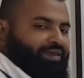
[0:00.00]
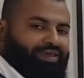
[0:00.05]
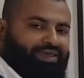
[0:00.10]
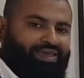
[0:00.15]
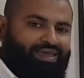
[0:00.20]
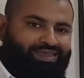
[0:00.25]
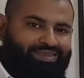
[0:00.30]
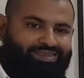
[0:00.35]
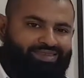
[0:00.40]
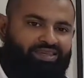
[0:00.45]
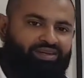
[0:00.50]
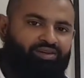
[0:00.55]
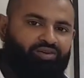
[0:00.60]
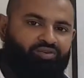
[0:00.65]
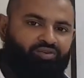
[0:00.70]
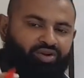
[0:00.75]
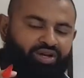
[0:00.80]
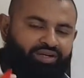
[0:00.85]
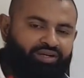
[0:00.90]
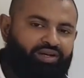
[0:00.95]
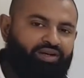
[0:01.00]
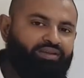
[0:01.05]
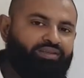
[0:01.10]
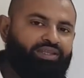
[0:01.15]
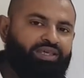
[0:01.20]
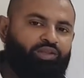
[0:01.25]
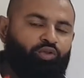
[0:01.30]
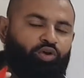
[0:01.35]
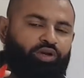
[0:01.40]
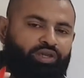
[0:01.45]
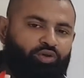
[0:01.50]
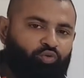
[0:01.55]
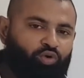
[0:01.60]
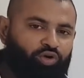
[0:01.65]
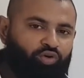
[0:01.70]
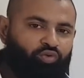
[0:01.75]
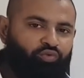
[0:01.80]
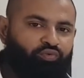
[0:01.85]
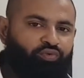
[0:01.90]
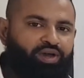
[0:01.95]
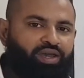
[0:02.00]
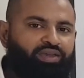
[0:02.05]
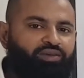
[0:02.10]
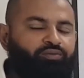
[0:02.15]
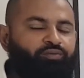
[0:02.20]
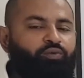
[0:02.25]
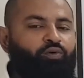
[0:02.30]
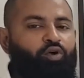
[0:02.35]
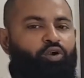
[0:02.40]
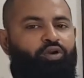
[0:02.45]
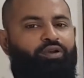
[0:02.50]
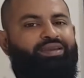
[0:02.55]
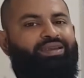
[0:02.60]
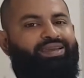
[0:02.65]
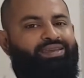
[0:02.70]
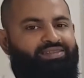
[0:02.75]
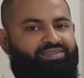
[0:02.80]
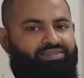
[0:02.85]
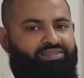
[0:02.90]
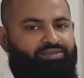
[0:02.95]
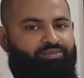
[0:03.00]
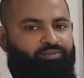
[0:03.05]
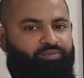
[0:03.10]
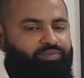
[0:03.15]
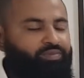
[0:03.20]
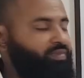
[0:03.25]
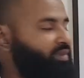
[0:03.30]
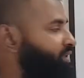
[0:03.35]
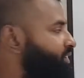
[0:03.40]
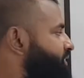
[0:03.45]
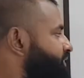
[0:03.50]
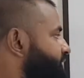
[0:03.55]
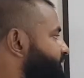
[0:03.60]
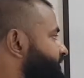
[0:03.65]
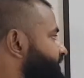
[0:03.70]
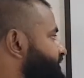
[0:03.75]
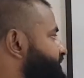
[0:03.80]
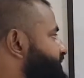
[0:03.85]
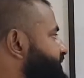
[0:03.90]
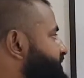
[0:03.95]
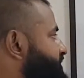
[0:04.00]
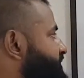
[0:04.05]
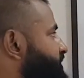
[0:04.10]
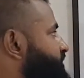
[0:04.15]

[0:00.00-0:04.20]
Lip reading: Is it greater than or equal to 5 or less? This is